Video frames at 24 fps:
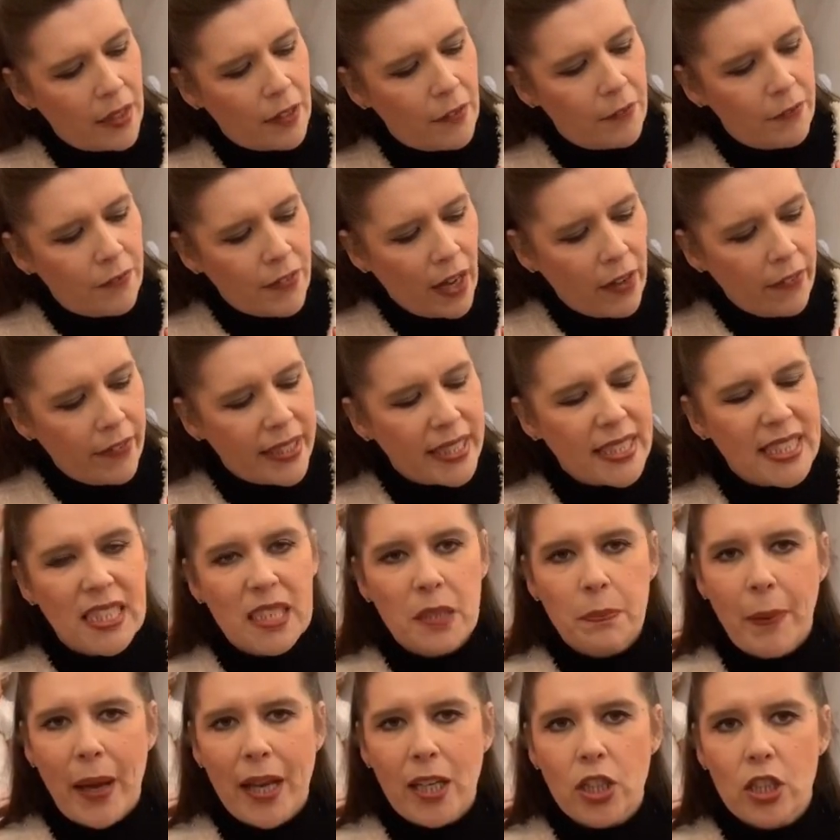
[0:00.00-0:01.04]
And the very
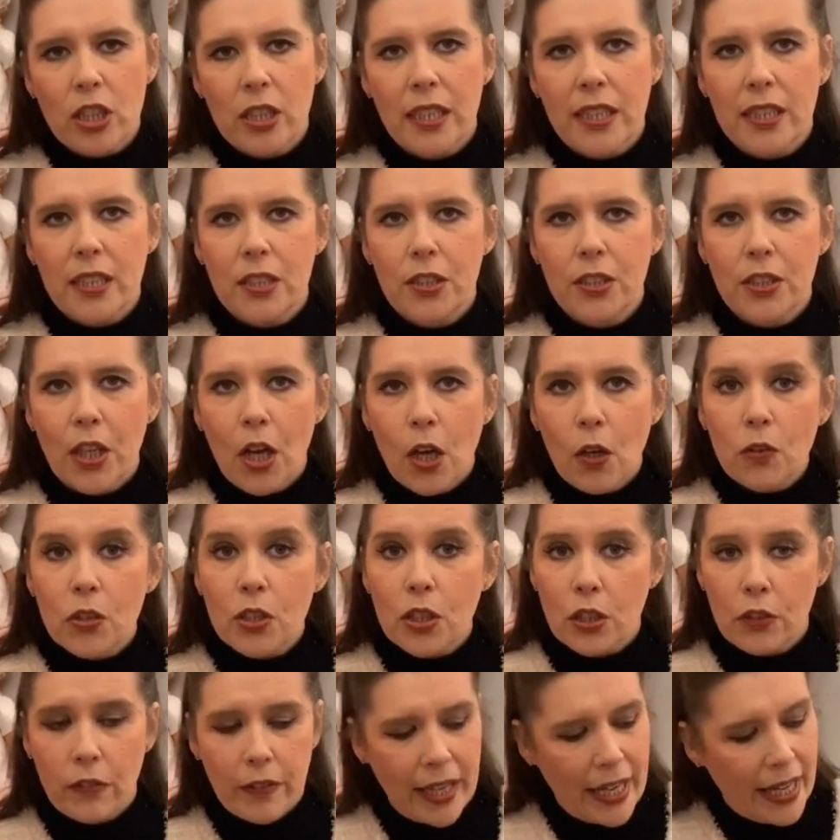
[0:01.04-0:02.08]
specialist
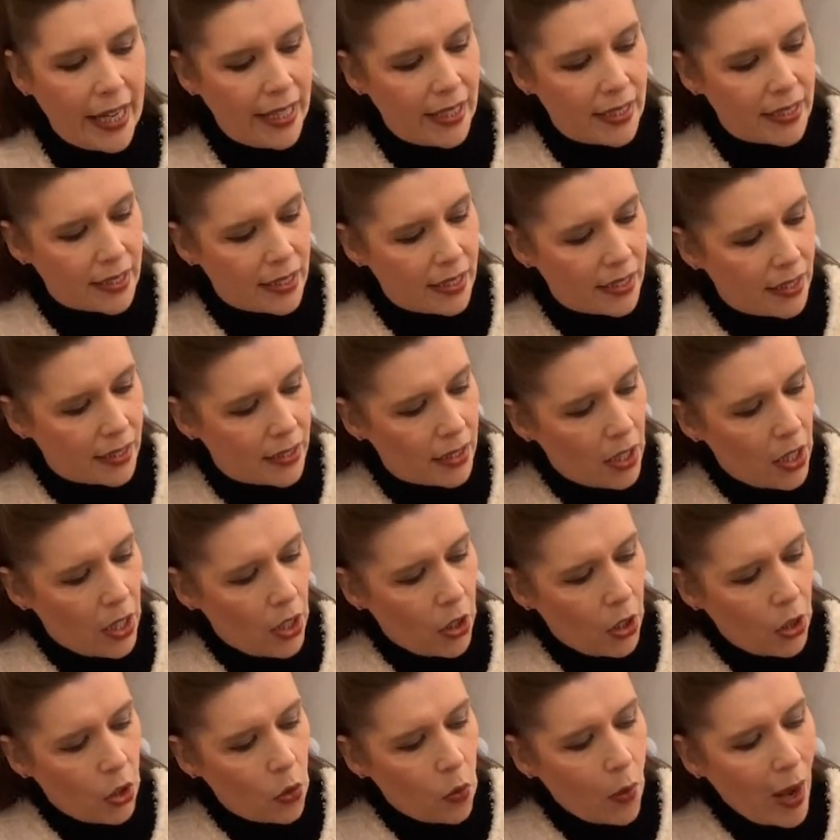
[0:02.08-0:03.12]
nose creators
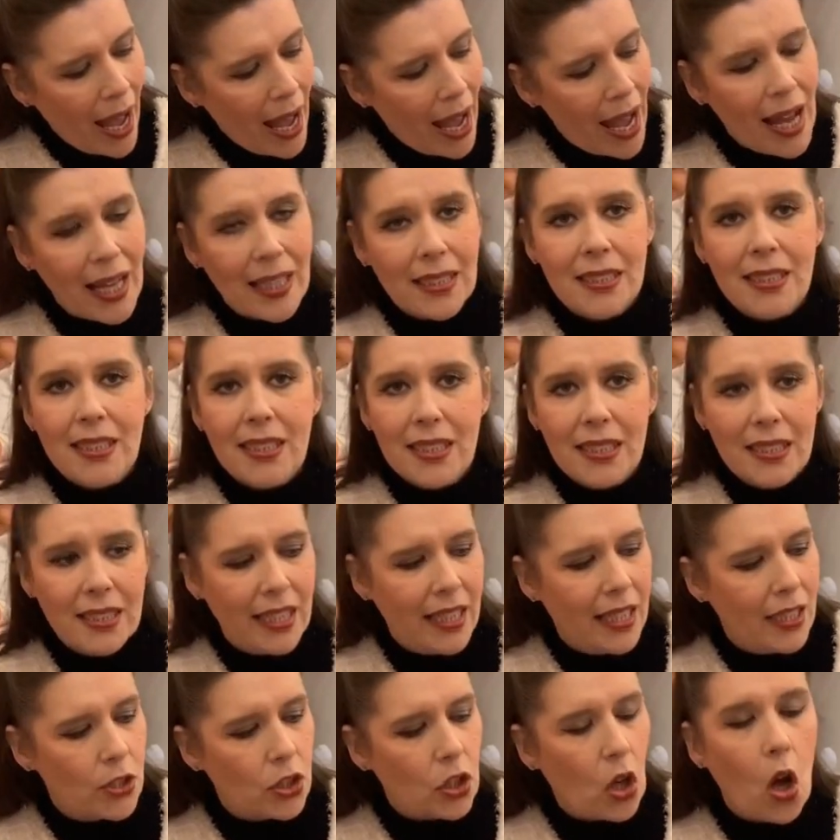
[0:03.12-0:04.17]
who hand
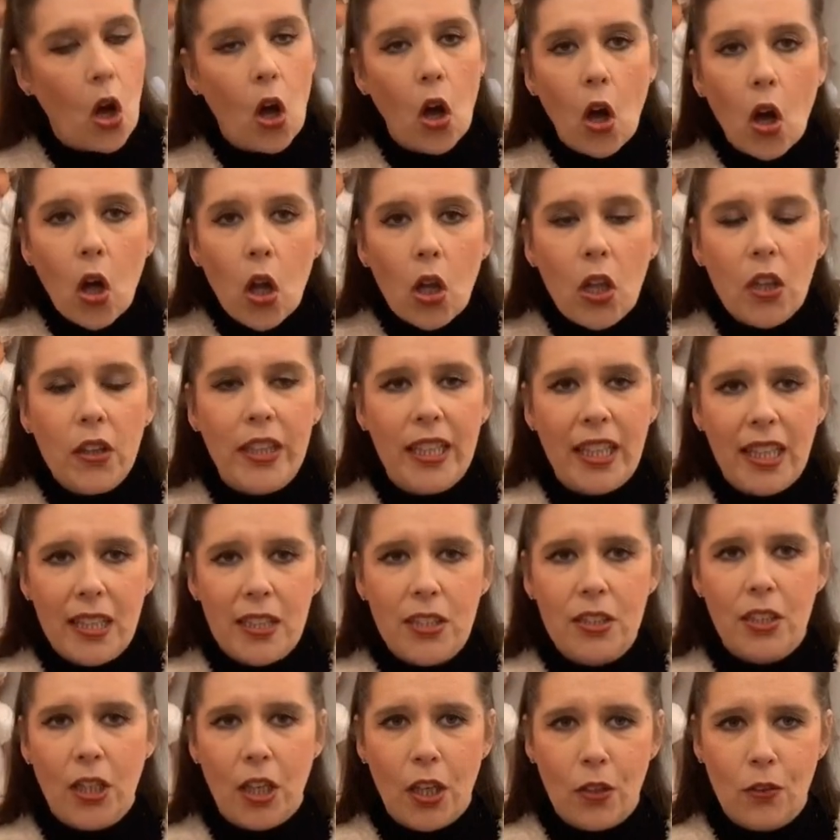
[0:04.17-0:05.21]
stitch all
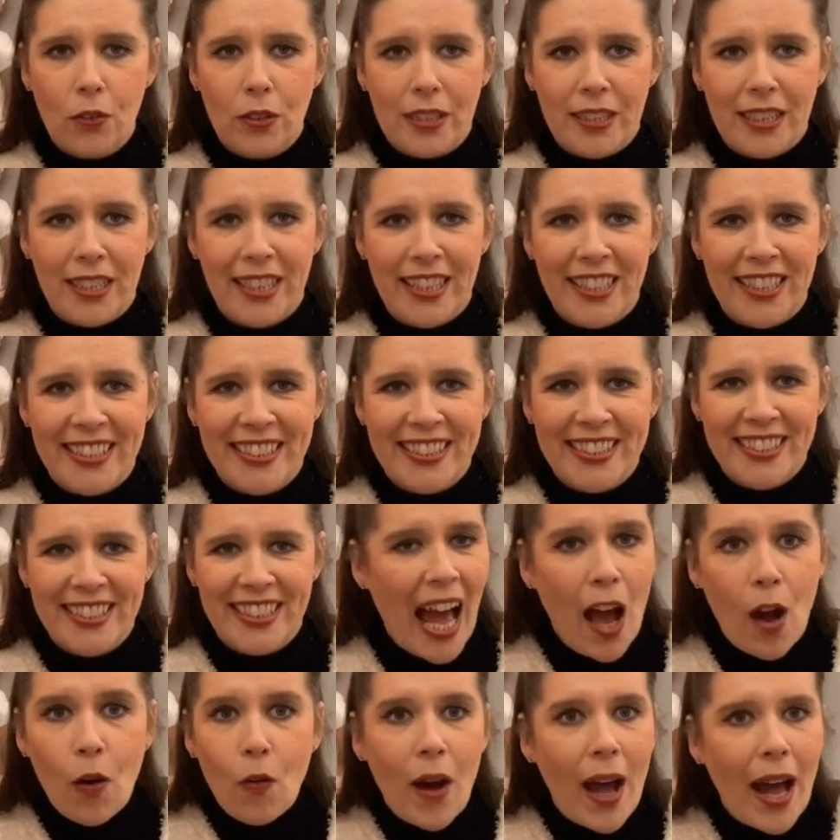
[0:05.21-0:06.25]
these noses
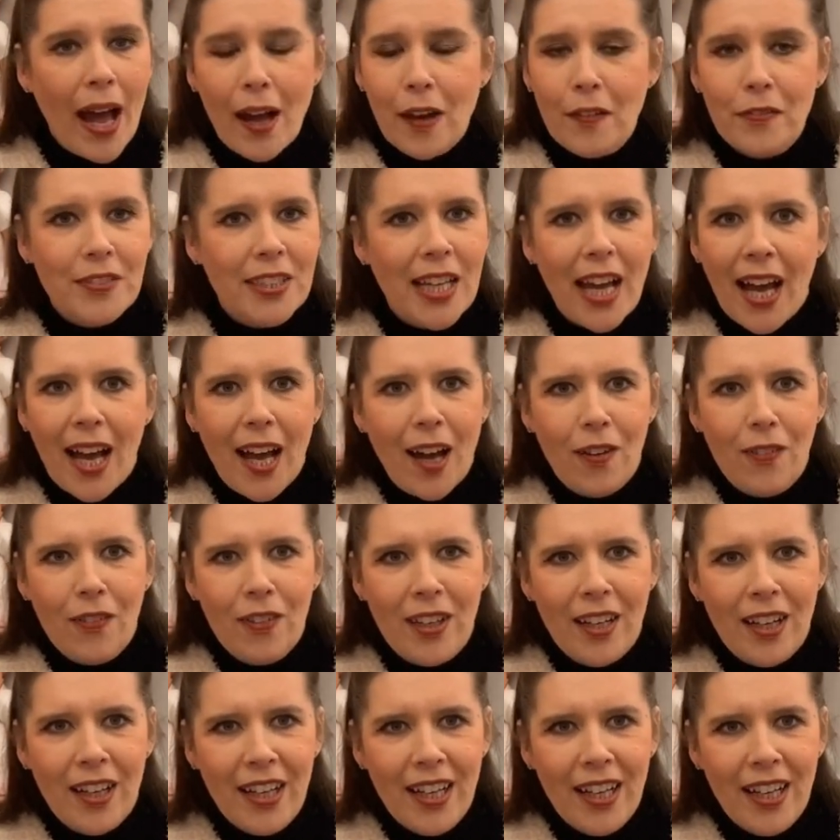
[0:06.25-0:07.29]
hour after
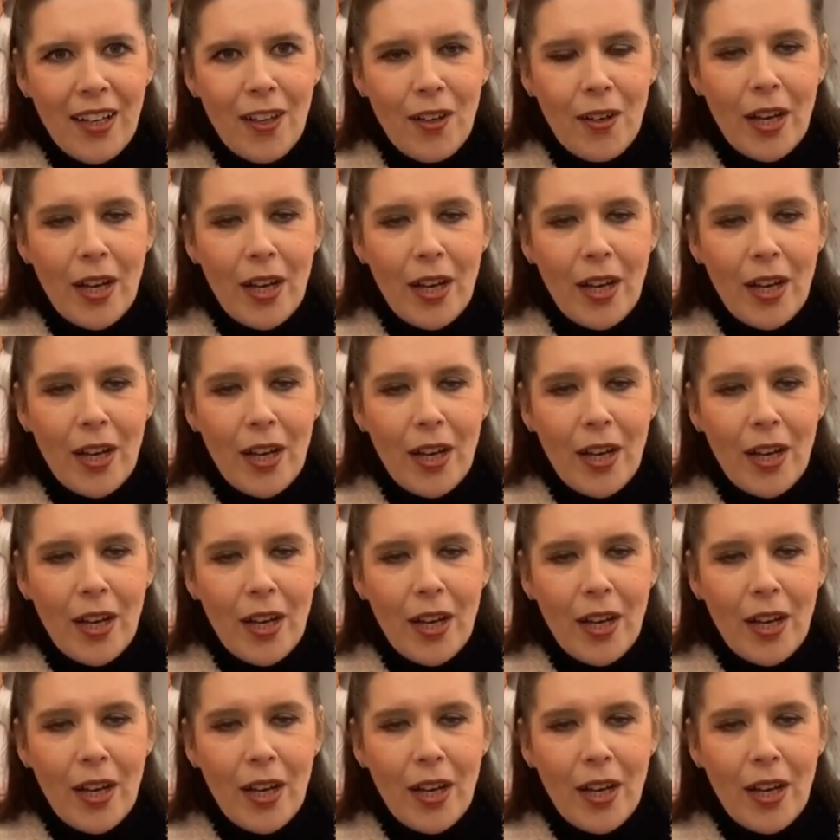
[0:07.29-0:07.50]
hour.